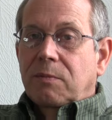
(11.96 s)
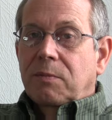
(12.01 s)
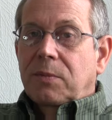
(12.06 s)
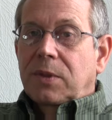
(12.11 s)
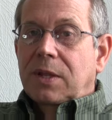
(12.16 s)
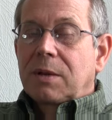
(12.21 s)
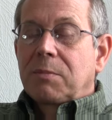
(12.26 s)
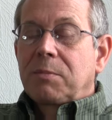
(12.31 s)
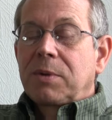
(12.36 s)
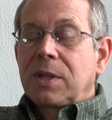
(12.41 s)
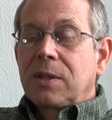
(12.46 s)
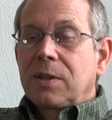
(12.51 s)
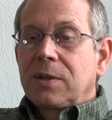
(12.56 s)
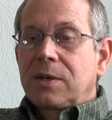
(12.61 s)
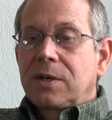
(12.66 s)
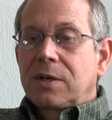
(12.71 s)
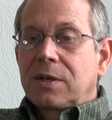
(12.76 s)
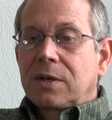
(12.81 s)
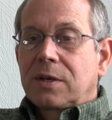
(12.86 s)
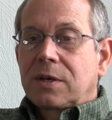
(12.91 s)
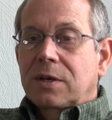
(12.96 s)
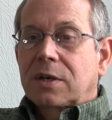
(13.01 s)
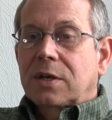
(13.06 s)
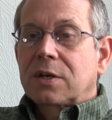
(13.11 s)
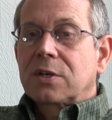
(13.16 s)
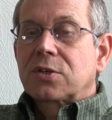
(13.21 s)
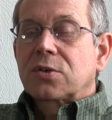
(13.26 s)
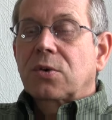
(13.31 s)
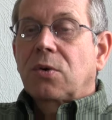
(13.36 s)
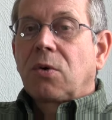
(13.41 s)
the ability to
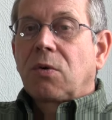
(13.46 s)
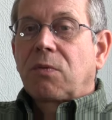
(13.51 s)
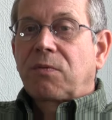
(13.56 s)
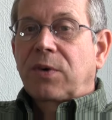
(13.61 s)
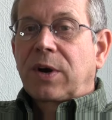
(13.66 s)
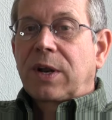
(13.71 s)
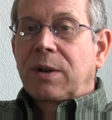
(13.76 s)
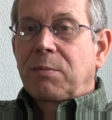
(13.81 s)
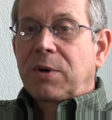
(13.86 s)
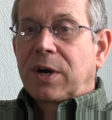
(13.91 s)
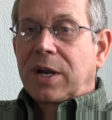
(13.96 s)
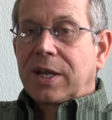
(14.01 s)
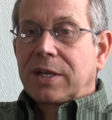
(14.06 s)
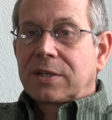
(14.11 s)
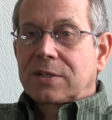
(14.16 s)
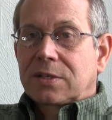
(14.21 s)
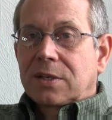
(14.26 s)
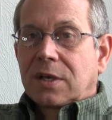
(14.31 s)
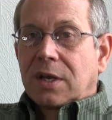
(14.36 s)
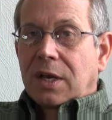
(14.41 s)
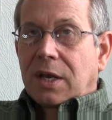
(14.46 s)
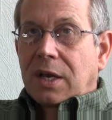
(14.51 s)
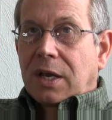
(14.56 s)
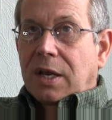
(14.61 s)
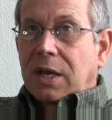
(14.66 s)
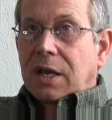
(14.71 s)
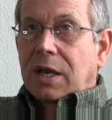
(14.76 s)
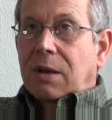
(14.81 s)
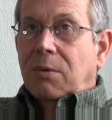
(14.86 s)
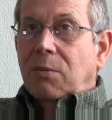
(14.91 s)
control frame rates,
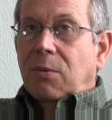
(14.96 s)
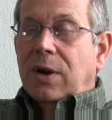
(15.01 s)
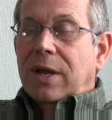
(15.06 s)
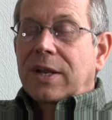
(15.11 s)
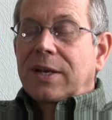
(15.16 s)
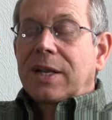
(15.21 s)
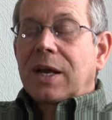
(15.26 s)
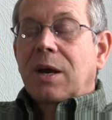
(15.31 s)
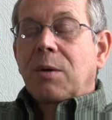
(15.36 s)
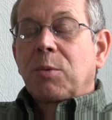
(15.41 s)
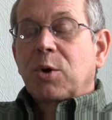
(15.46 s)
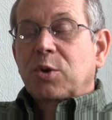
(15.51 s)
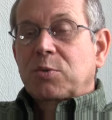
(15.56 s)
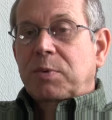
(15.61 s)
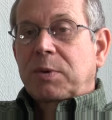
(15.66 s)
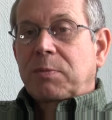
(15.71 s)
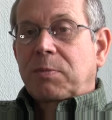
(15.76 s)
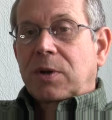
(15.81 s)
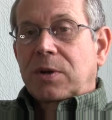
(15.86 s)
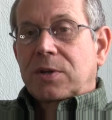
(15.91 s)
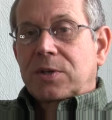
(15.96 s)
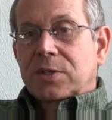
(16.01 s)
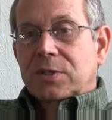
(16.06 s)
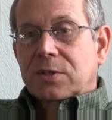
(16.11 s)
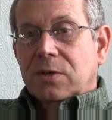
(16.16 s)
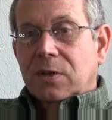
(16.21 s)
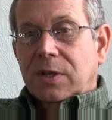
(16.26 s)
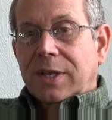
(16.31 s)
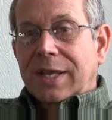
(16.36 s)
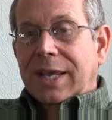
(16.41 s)
right now most people are
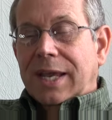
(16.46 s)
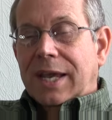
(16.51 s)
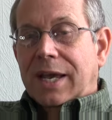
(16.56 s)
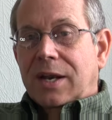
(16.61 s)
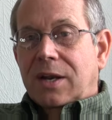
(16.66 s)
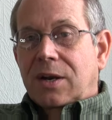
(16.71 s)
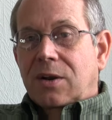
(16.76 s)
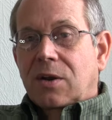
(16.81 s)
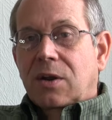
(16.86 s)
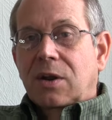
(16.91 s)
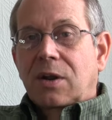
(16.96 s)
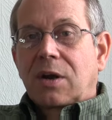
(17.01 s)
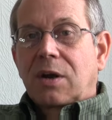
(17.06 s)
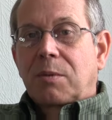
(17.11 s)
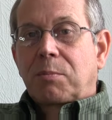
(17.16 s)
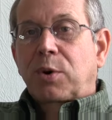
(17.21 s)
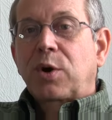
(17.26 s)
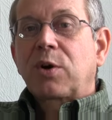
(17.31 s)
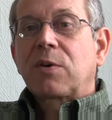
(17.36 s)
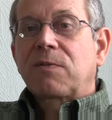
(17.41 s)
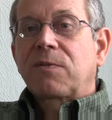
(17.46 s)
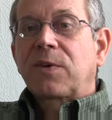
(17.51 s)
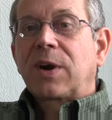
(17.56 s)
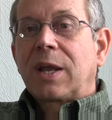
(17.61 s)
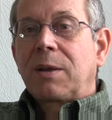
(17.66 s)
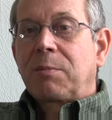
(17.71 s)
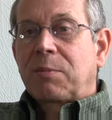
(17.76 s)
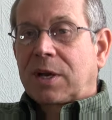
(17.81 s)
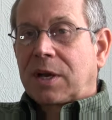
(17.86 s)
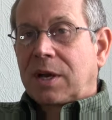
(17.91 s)
just looking at it on a per
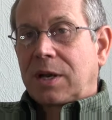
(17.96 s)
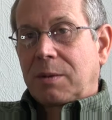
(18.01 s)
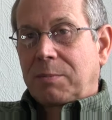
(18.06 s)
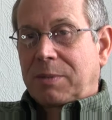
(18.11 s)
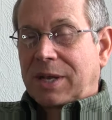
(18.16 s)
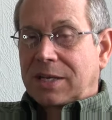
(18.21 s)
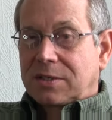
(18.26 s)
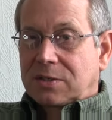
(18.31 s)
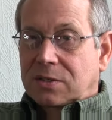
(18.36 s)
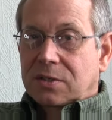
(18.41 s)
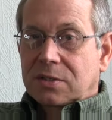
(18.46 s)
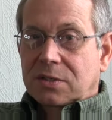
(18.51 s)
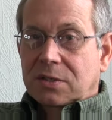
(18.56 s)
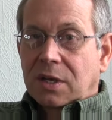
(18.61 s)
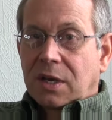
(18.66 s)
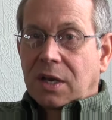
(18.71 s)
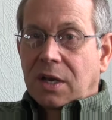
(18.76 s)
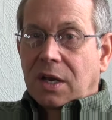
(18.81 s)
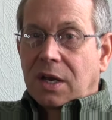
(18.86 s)
frame kind of basis.